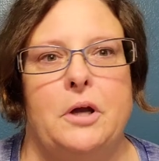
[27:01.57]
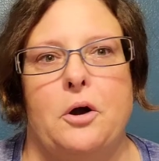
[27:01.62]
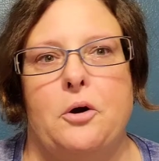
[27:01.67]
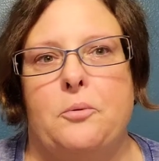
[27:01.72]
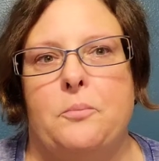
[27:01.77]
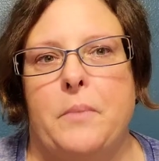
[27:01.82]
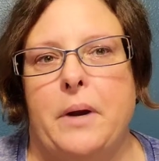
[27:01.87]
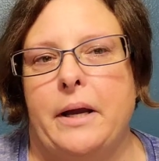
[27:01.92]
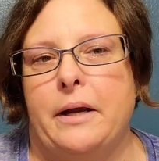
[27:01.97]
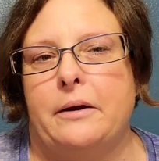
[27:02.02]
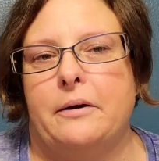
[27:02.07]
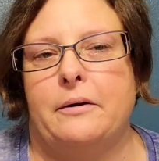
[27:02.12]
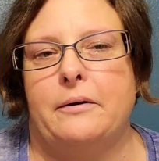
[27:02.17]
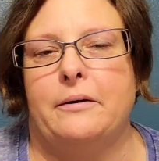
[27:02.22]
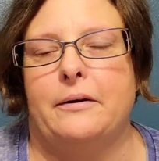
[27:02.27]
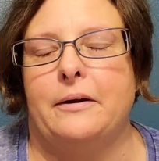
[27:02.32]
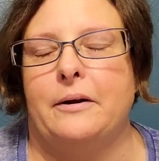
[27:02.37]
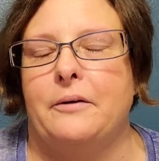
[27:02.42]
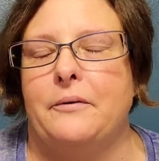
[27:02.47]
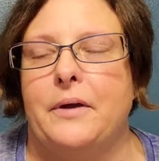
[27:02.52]
homemaker,
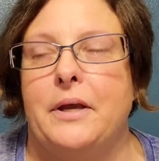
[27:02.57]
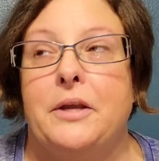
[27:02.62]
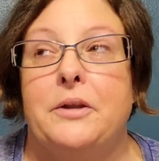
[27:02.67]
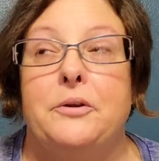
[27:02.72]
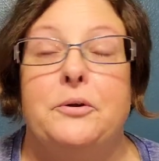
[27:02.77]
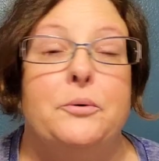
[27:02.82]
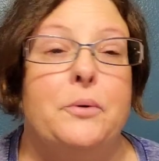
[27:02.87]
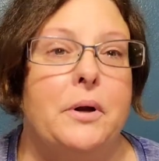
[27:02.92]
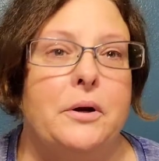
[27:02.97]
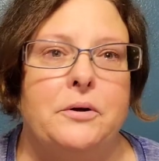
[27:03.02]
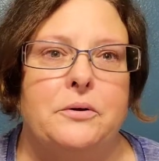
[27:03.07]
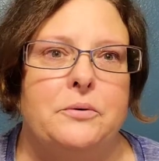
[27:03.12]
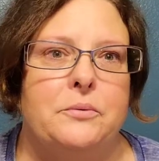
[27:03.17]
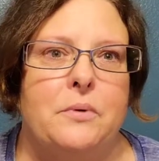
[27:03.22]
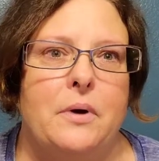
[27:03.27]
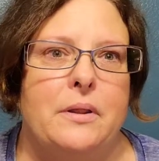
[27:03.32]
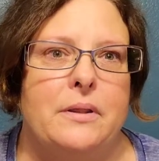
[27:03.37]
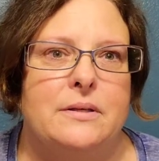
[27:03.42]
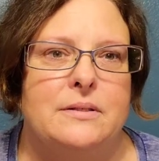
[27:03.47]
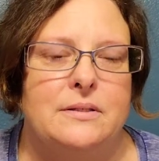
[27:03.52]
you know, he knew how to do
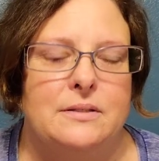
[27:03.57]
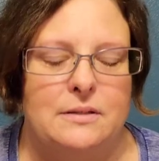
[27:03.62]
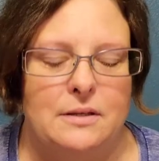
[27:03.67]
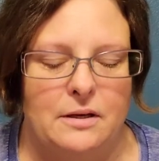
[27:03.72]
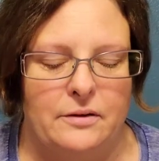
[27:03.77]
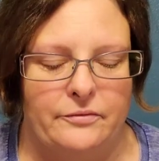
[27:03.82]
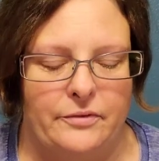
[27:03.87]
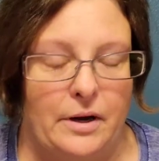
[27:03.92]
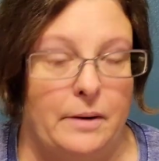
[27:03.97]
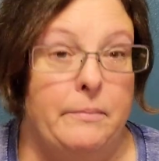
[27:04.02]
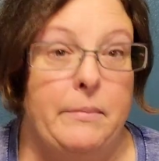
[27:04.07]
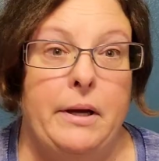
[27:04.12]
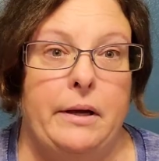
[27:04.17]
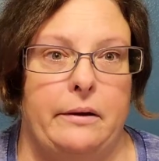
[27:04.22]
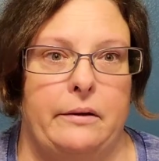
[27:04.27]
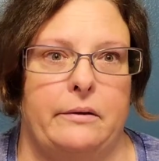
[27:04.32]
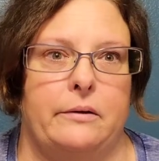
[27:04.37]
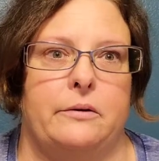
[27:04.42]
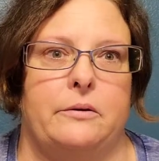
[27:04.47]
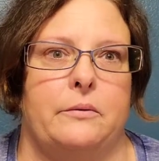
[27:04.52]
all that stuff. I'm not
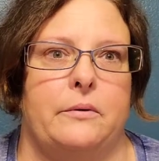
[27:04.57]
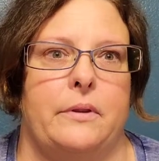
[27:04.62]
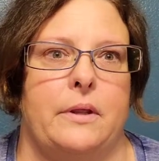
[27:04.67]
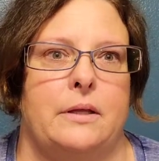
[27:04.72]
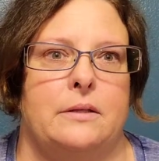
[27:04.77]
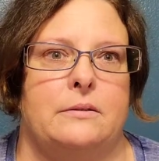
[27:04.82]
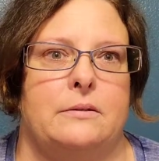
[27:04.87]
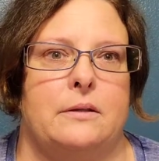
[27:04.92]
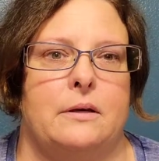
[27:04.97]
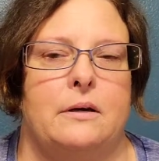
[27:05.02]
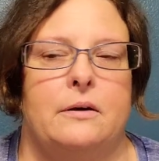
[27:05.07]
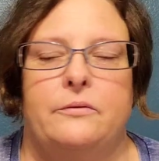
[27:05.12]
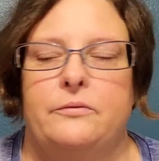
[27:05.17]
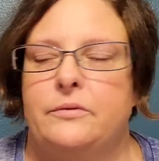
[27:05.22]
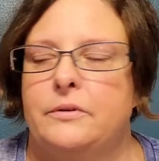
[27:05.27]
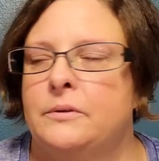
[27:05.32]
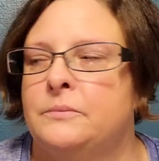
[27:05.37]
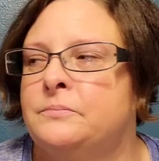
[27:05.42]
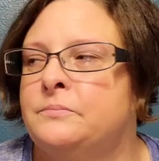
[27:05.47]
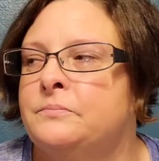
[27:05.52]
good at doing that stuff.